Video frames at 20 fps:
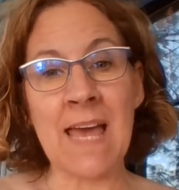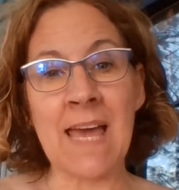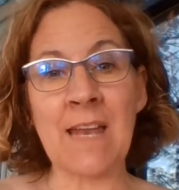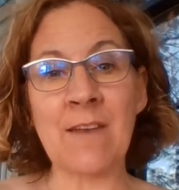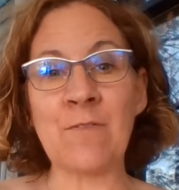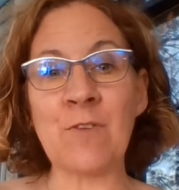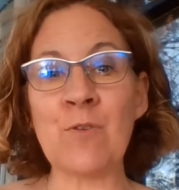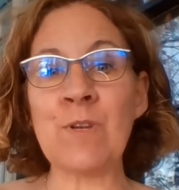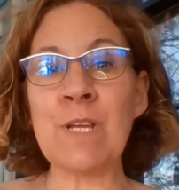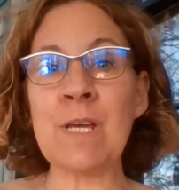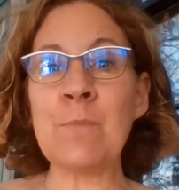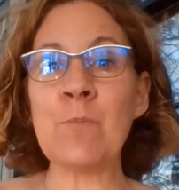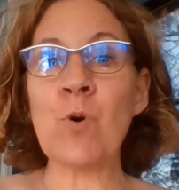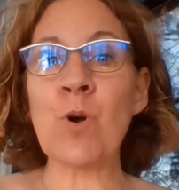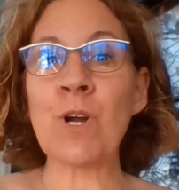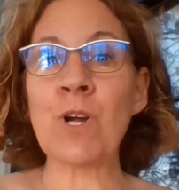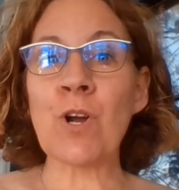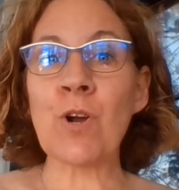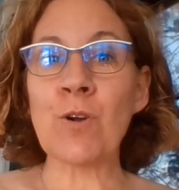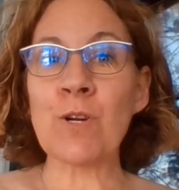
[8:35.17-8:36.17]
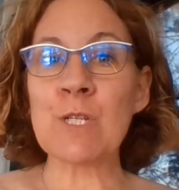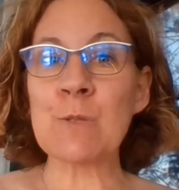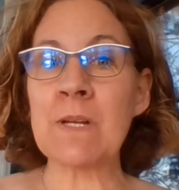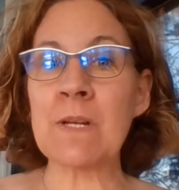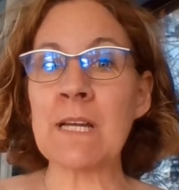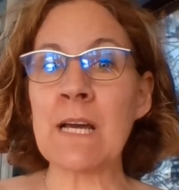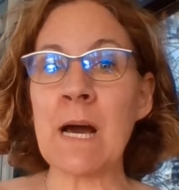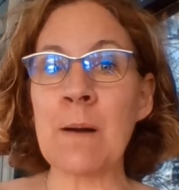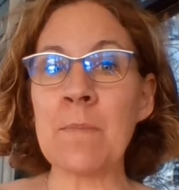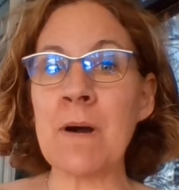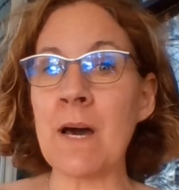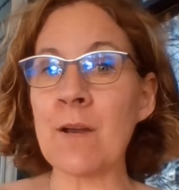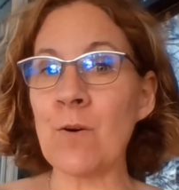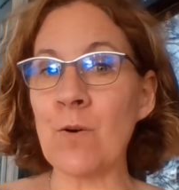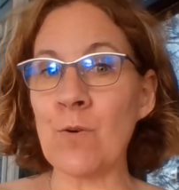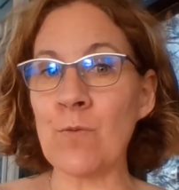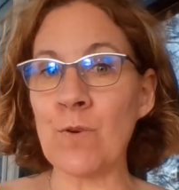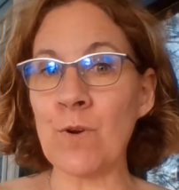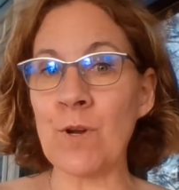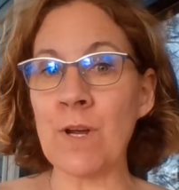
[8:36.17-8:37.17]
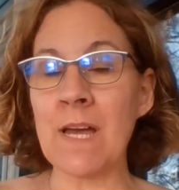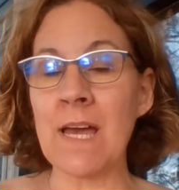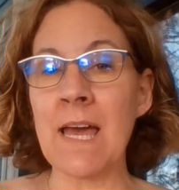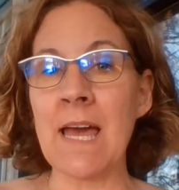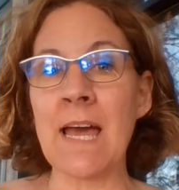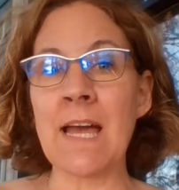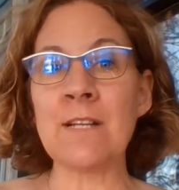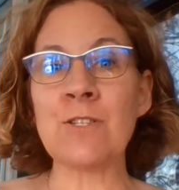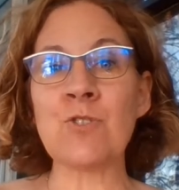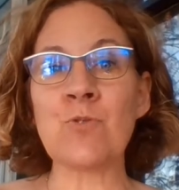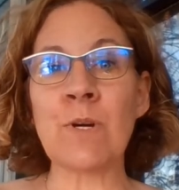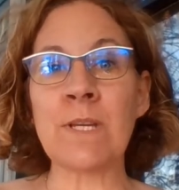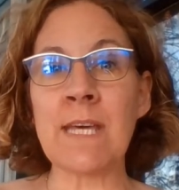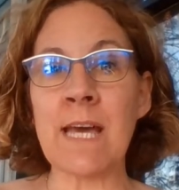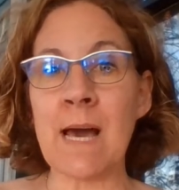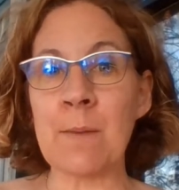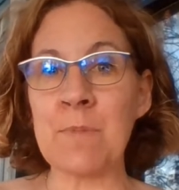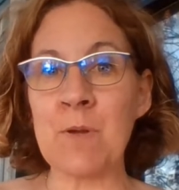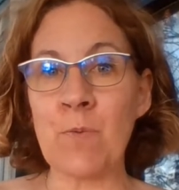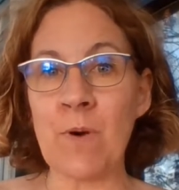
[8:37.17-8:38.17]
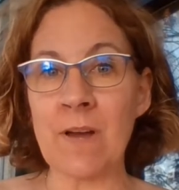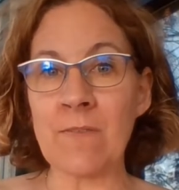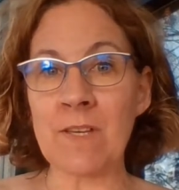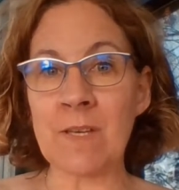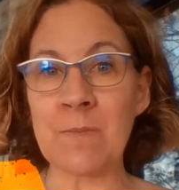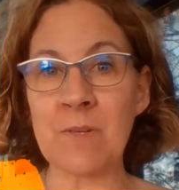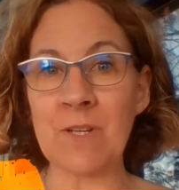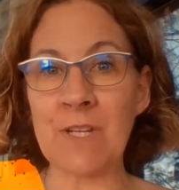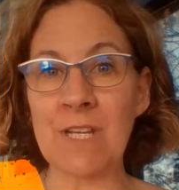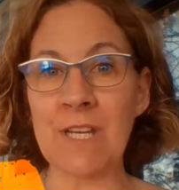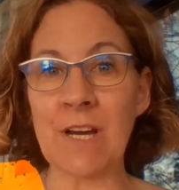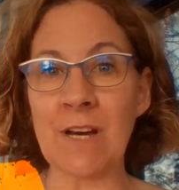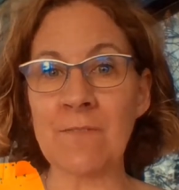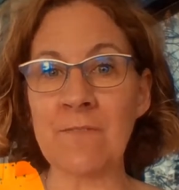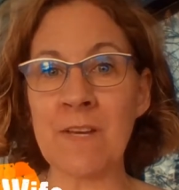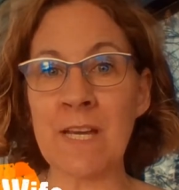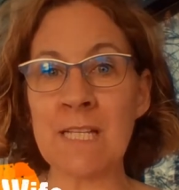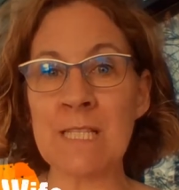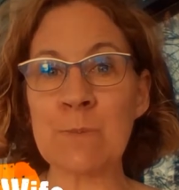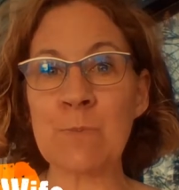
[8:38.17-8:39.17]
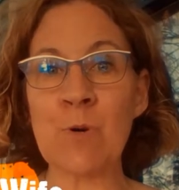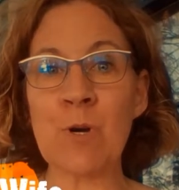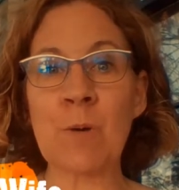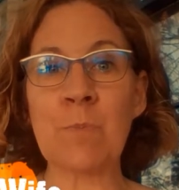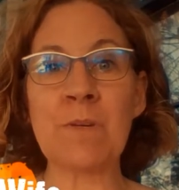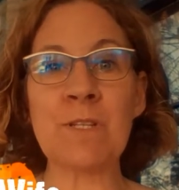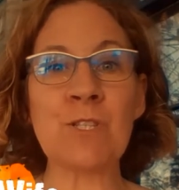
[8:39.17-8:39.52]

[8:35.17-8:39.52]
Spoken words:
And if you need more encouragement, come on over and join the Happy Wife community on Facebook.